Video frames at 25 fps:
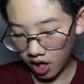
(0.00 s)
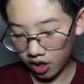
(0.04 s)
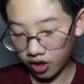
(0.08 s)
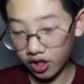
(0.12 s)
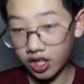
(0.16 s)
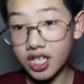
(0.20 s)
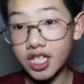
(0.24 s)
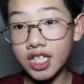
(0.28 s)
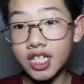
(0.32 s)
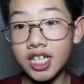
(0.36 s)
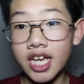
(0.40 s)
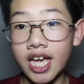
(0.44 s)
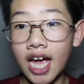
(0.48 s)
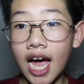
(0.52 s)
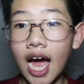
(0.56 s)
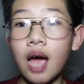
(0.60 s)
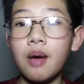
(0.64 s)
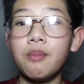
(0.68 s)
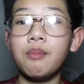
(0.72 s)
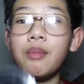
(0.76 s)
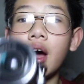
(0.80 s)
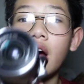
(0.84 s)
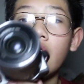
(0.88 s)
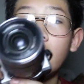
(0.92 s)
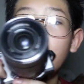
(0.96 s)
Let's say I
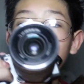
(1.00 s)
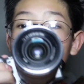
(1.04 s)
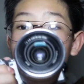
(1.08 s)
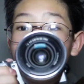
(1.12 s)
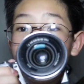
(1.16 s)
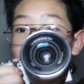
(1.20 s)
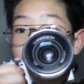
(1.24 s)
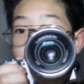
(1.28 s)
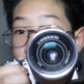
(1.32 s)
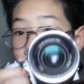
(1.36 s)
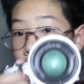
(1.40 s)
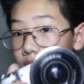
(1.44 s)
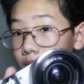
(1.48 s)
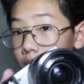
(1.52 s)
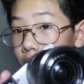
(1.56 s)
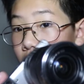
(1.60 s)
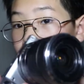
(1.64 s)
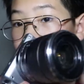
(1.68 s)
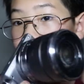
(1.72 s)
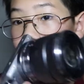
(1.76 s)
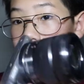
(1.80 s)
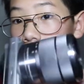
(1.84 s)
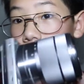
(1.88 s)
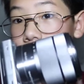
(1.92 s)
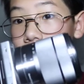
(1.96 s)
bought new
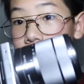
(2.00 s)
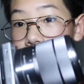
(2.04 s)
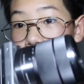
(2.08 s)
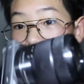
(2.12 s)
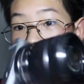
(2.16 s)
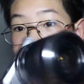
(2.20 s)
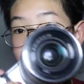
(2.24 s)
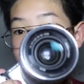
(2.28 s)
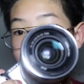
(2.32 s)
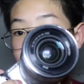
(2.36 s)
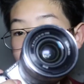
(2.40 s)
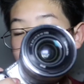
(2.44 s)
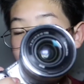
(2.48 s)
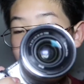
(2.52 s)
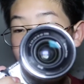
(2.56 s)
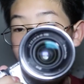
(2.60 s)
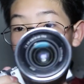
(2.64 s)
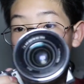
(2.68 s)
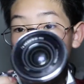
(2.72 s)
camera, this one.